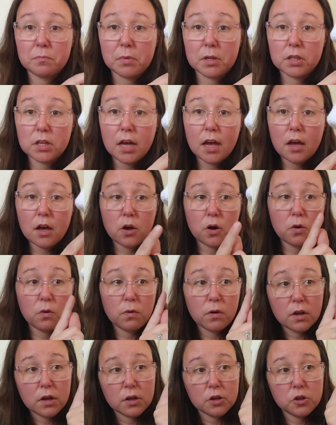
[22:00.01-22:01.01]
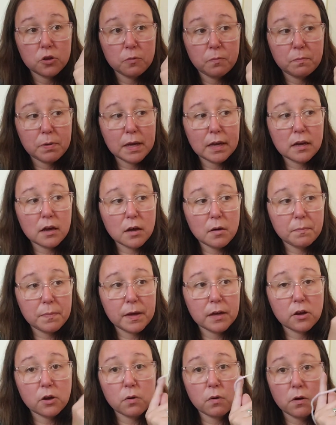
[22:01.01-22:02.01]
below, you pick up
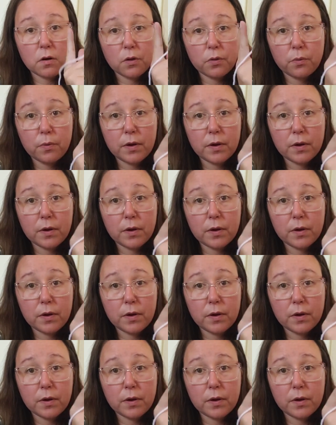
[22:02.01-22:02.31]
and go all the